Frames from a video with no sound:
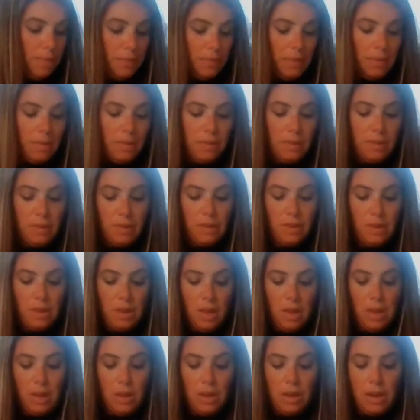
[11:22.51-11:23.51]

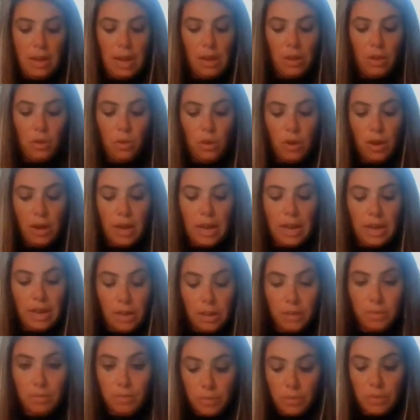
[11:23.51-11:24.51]
Now you can kind
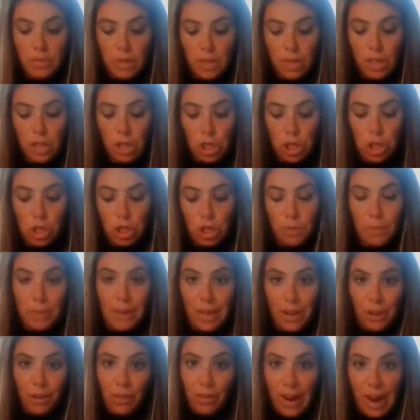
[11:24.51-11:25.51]
of shimmy
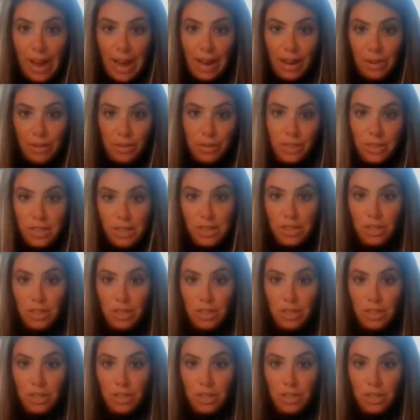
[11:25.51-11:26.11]
it around.